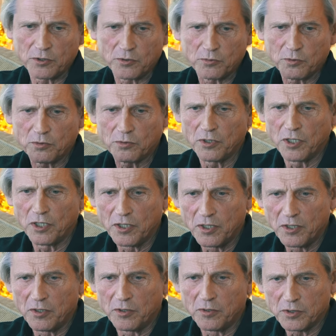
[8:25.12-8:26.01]
you,
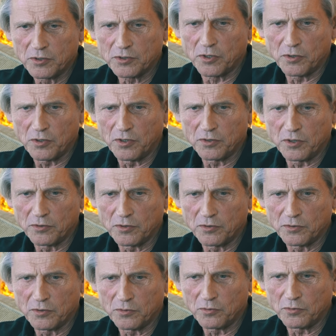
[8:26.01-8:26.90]

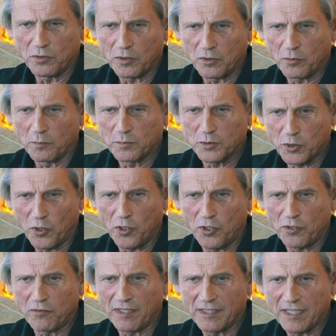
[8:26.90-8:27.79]
you
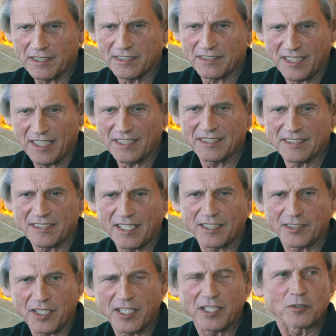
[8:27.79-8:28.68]
observe and assess
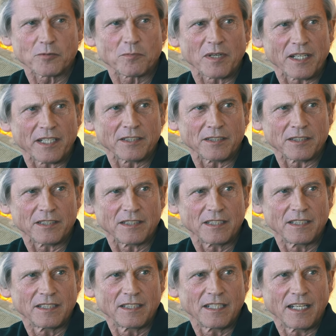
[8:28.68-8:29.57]
that aeroplane
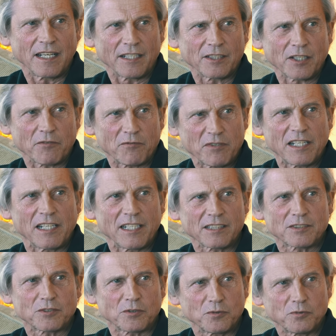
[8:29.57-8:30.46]
and are
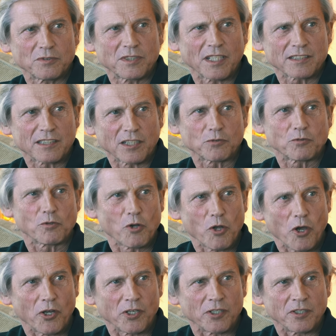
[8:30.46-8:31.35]
willing to do that and to
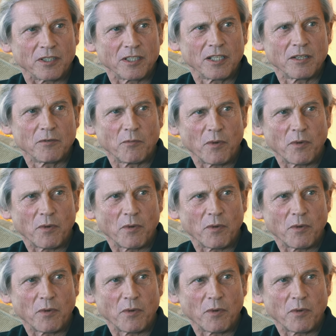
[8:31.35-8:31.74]
learn.